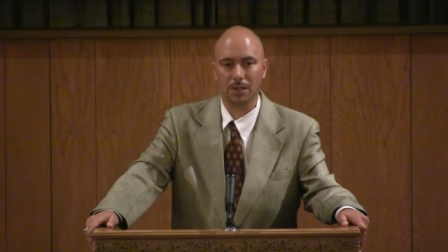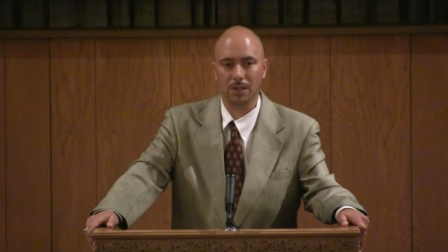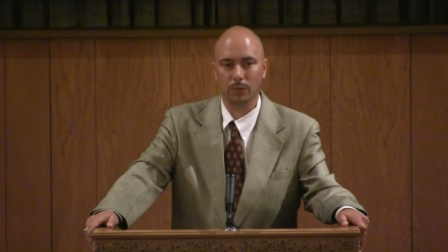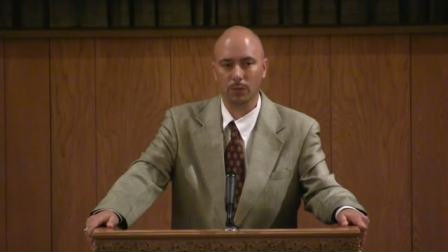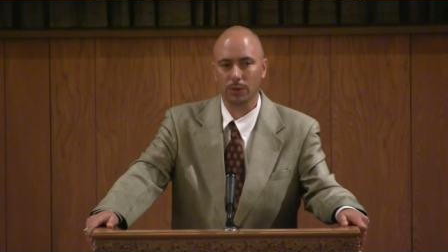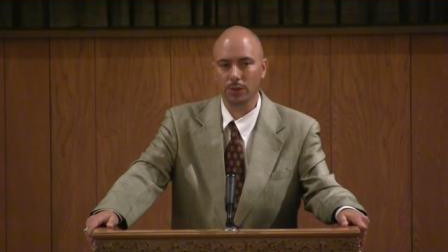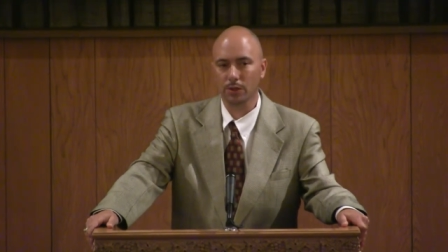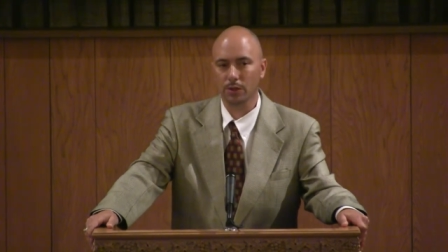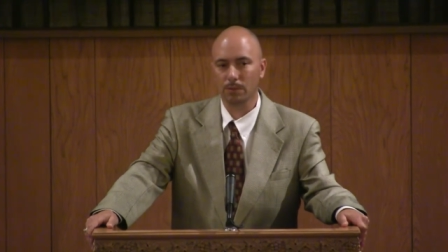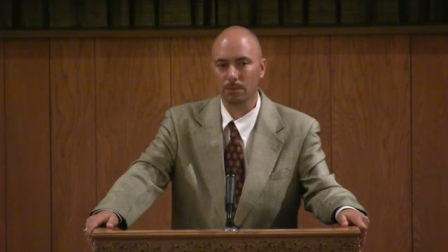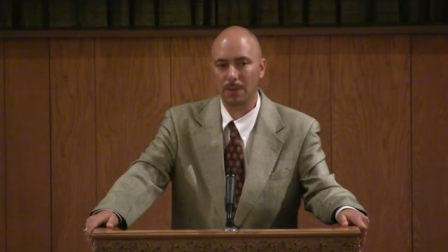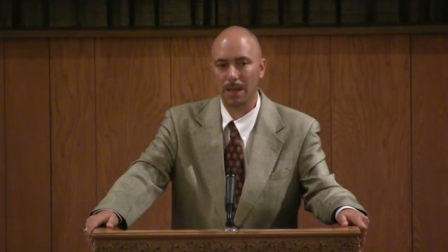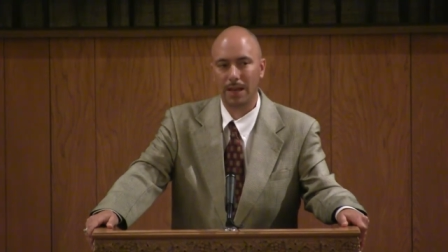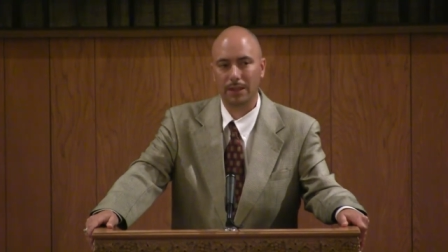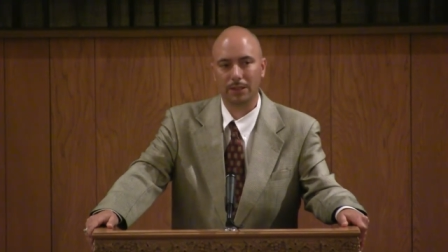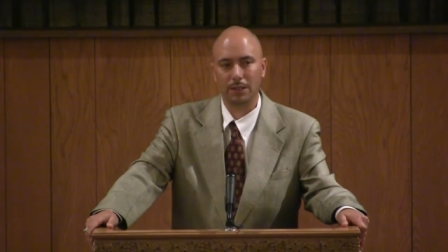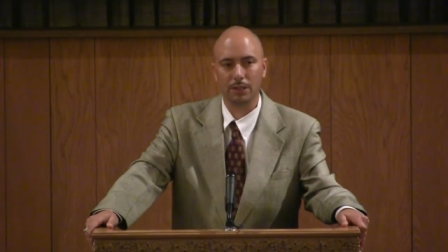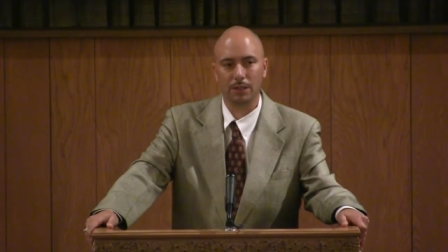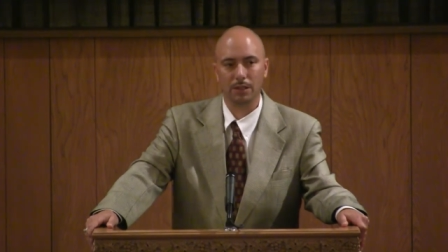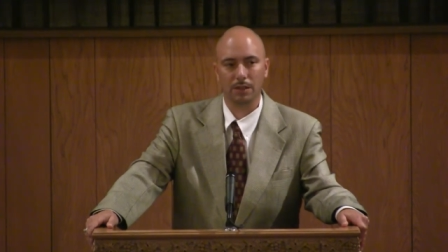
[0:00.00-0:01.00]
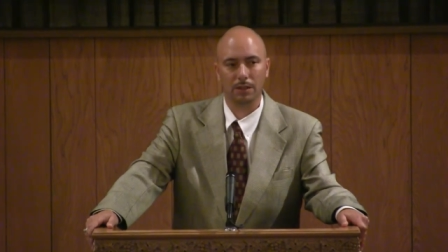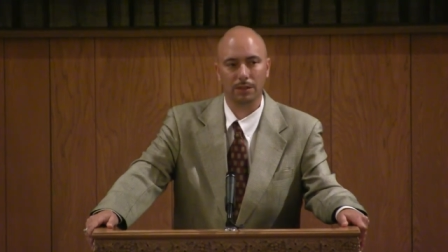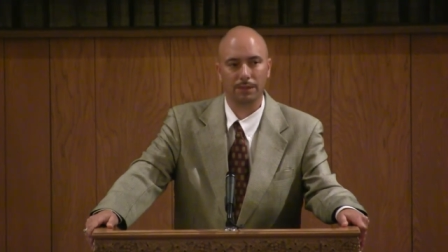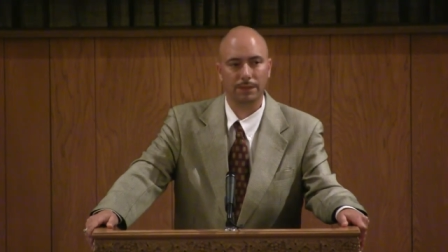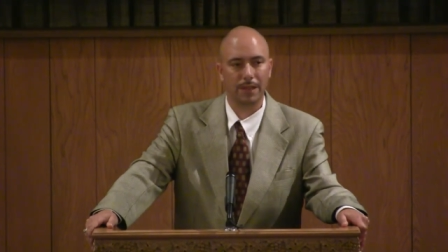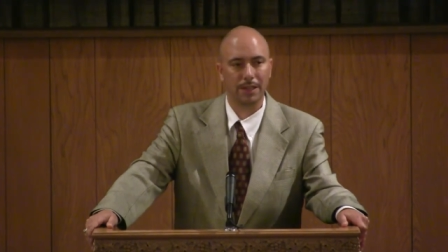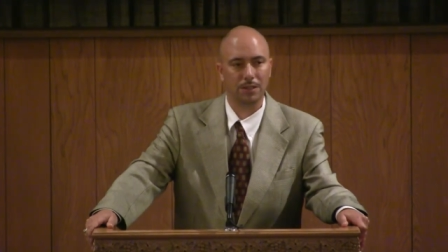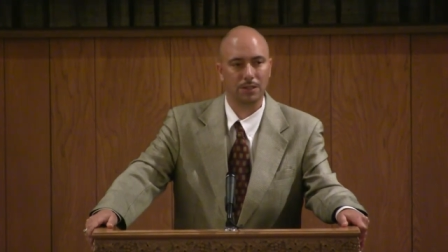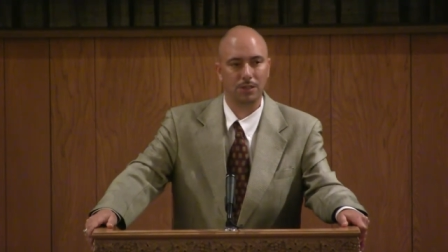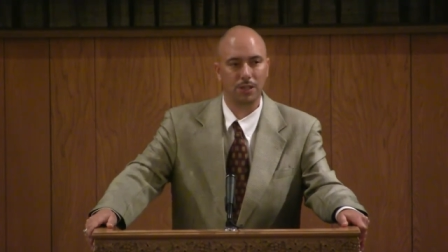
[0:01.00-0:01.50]
And with your mouth you can
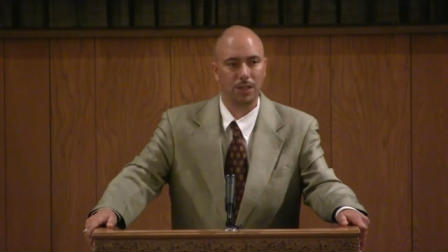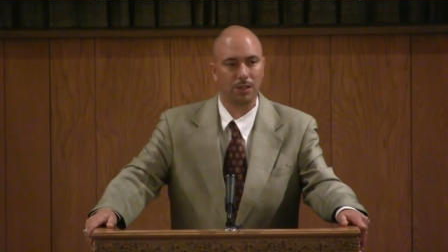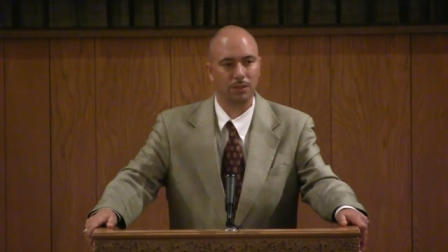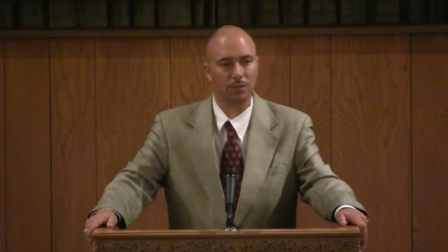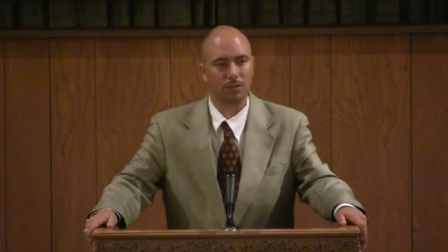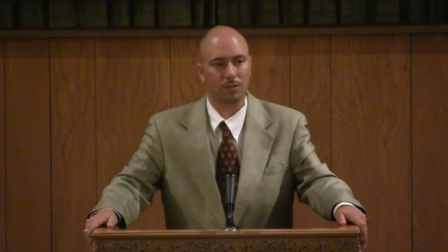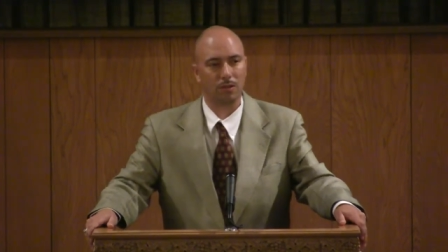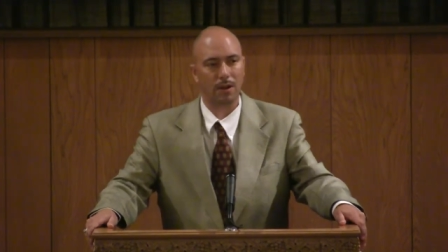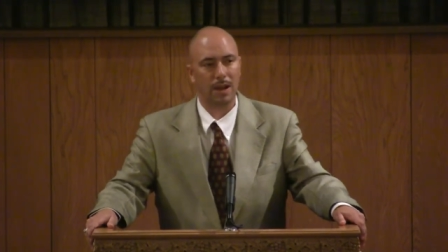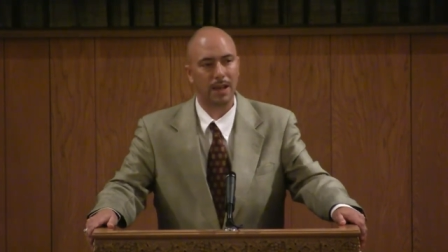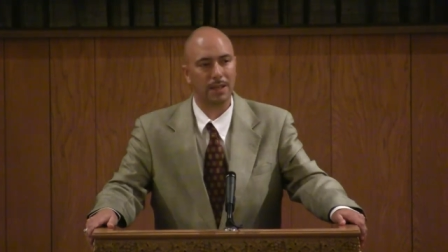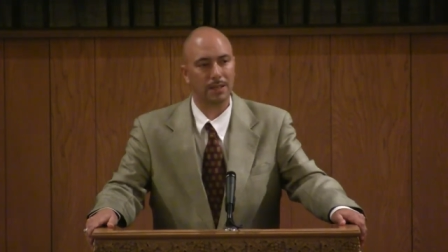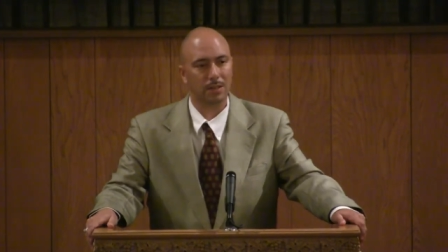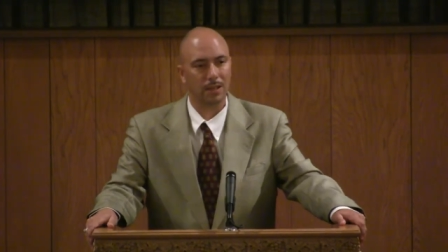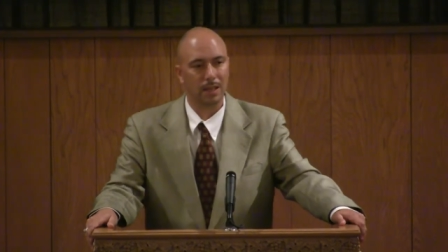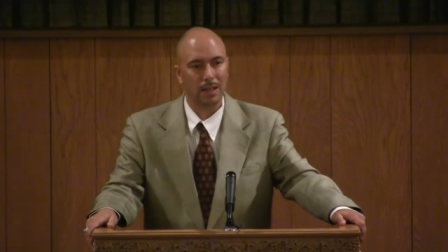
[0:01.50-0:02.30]
confess Jesus Christ